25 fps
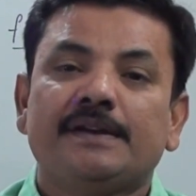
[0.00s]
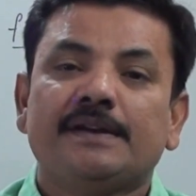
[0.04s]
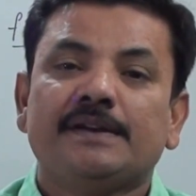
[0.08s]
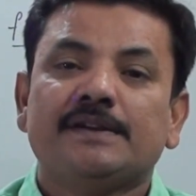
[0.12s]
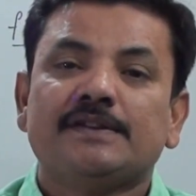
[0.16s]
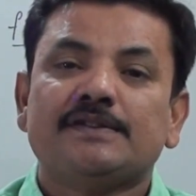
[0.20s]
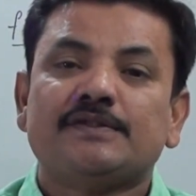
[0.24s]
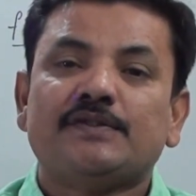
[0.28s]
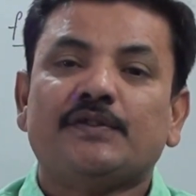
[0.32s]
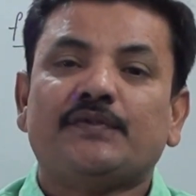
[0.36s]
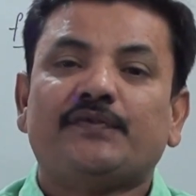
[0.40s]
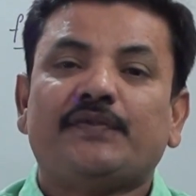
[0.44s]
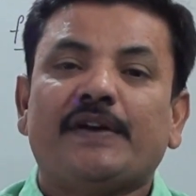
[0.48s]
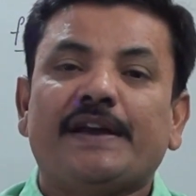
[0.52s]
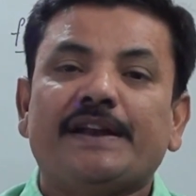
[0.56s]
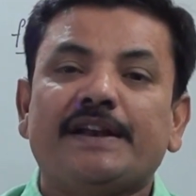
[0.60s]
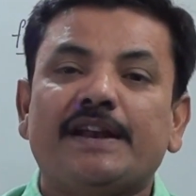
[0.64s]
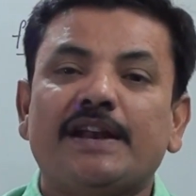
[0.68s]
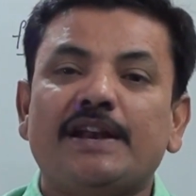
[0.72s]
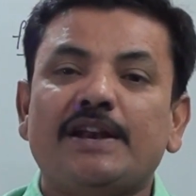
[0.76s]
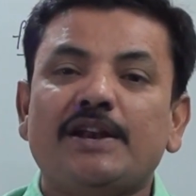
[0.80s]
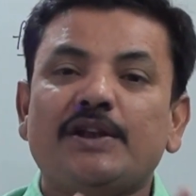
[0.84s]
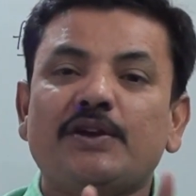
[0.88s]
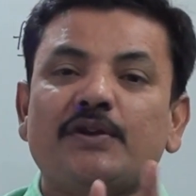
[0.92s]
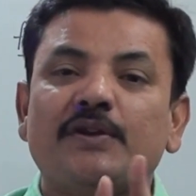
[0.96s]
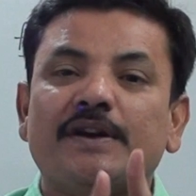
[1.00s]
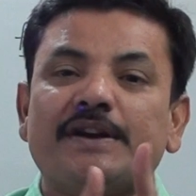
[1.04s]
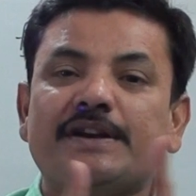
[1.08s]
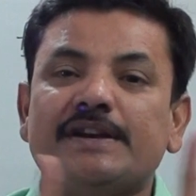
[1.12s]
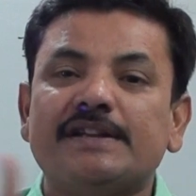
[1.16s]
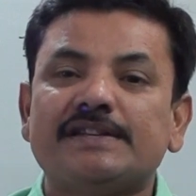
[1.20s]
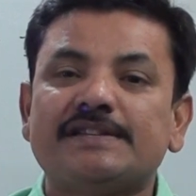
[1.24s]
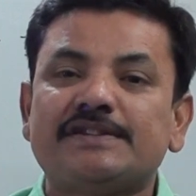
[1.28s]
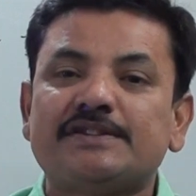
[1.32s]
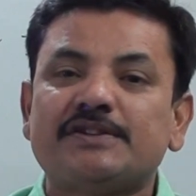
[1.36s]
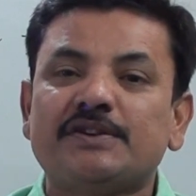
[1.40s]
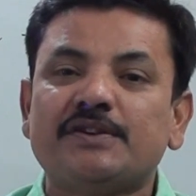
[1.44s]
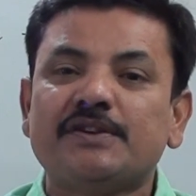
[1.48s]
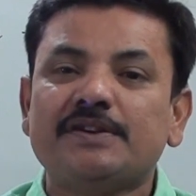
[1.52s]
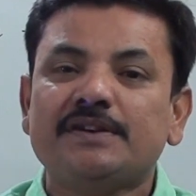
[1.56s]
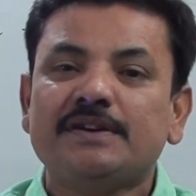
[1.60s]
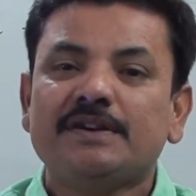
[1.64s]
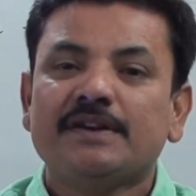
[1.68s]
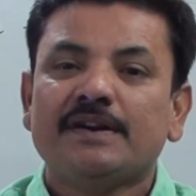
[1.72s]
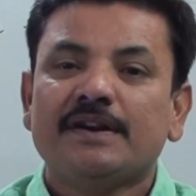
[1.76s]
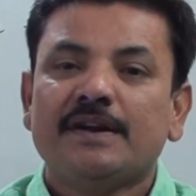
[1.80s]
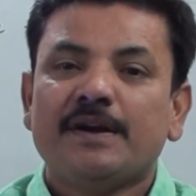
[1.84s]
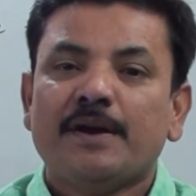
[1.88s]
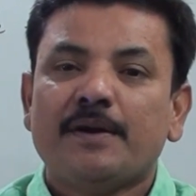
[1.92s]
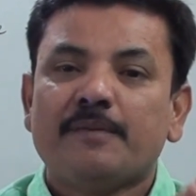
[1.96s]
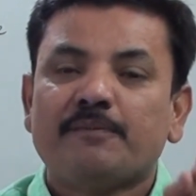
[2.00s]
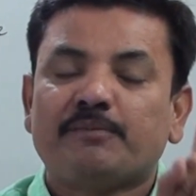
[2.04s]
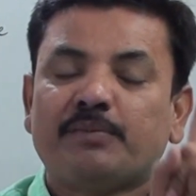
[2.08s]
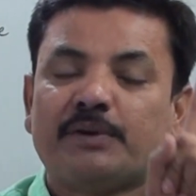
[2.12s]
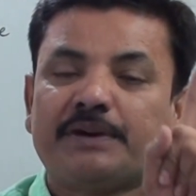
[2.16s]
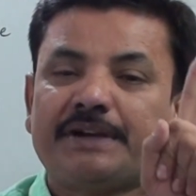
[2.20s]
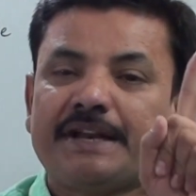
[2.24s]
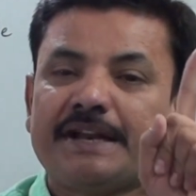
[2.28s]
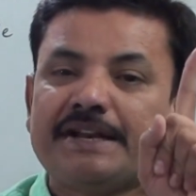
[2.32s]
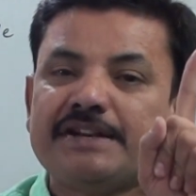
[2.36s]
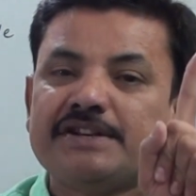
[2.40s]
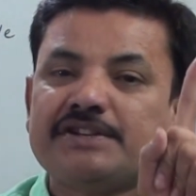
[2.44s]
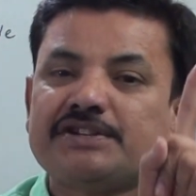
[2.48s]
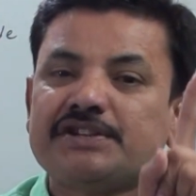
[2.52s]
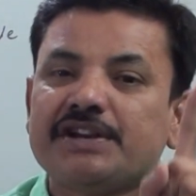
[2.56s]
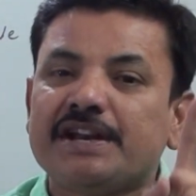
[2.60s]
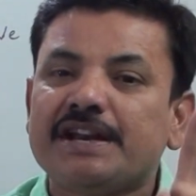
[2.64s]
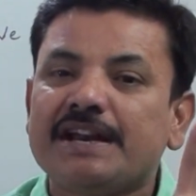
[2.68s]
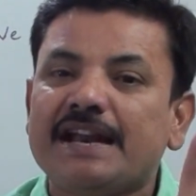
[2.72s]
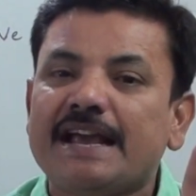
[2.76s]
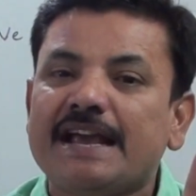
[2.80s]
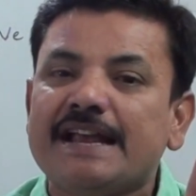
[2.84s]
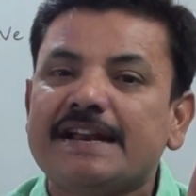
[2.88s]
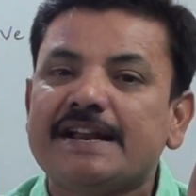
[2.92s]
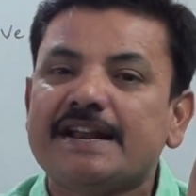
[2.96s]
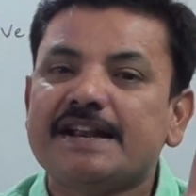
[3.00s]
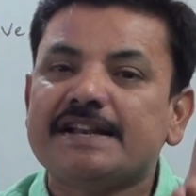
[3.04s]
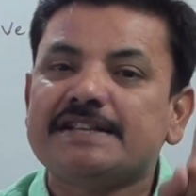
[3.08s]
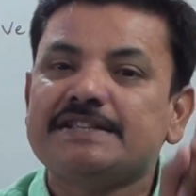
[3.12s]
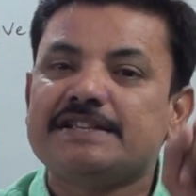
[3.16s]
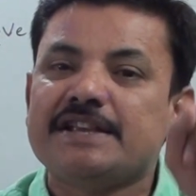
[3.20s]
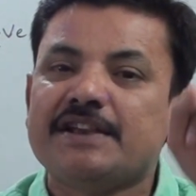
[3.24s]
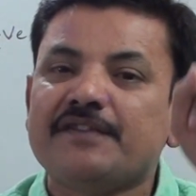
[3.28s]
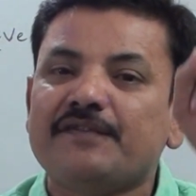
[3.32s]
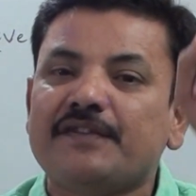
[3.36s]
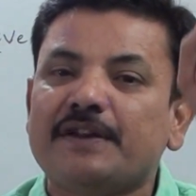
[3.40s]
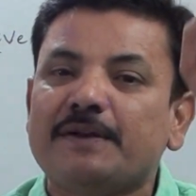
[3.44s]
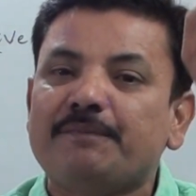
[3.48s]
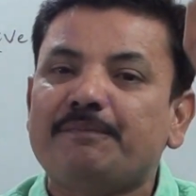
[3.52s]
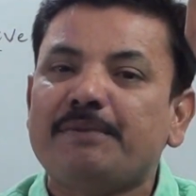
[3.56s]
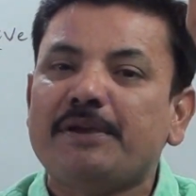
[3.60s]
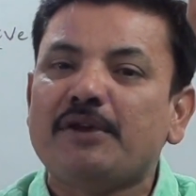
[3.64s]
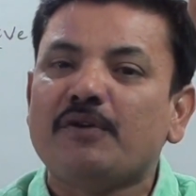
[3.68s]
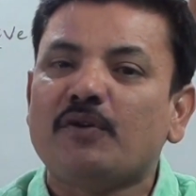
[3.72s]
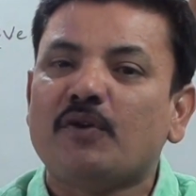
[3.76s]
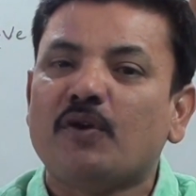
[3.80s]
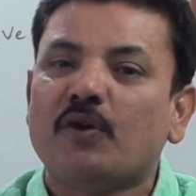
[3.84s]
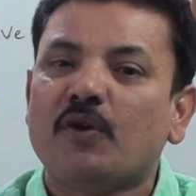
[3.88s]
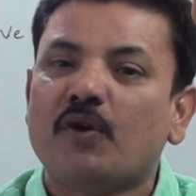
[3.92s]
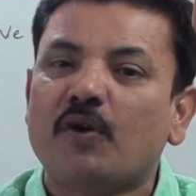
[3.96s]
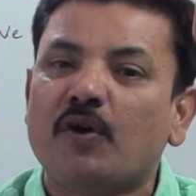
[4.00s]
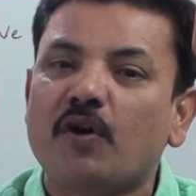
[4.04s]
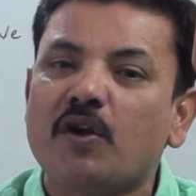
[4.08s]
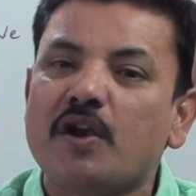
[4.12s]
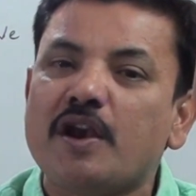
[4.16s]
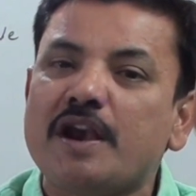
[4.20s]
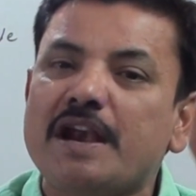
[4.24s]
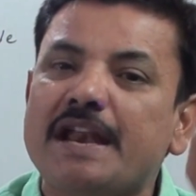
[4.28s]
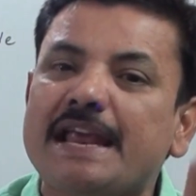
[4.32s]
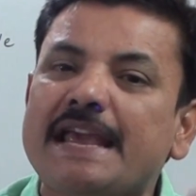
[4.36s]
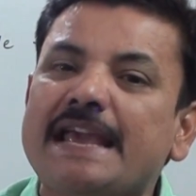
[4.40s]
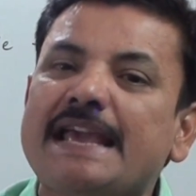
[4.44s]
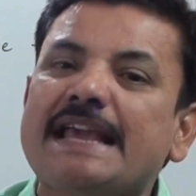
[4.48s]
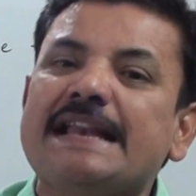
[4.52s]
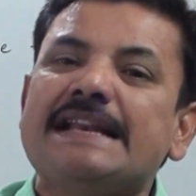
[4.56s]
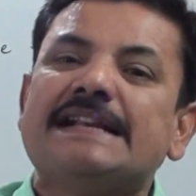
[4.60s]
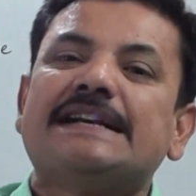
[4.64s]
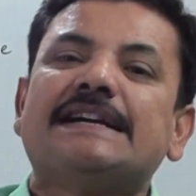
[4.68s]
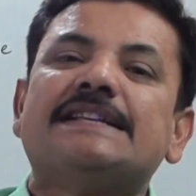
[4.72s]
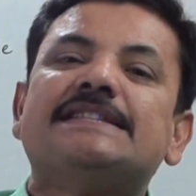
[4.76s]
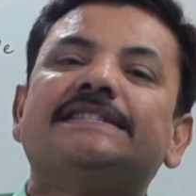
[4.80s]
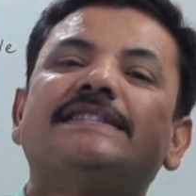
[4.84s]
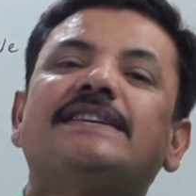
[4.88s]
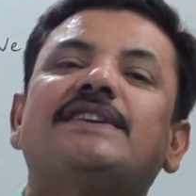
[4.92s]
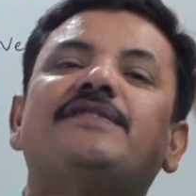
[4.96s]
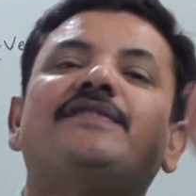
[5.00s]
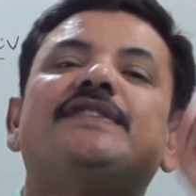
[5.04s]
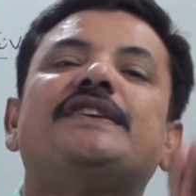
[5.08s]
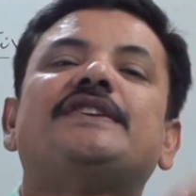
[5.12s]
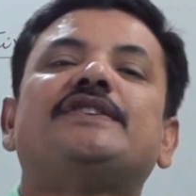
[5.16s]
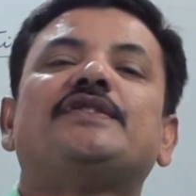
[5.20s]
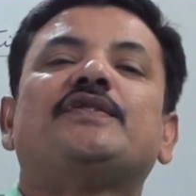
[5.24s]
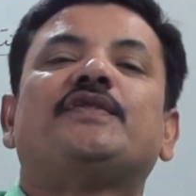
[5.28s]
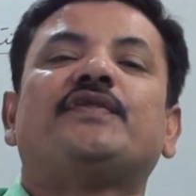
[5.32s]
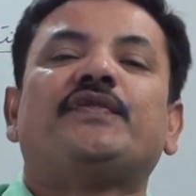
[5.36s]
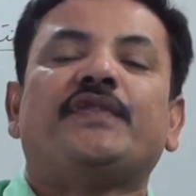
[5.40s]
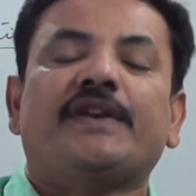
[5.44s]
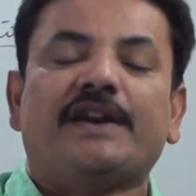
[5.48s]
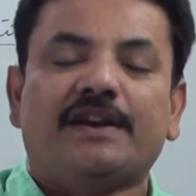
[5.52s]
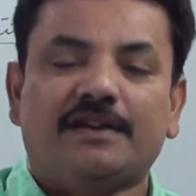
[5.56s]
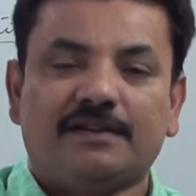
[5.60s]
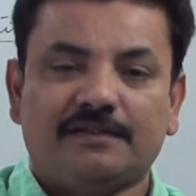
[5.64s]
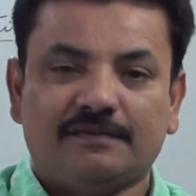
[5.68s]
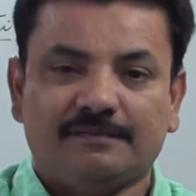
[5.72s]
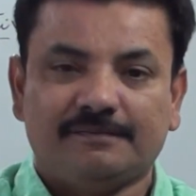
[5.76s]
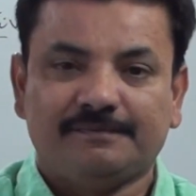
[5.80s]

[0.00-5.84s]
So finally you understood, potential energy will be only in conservative field.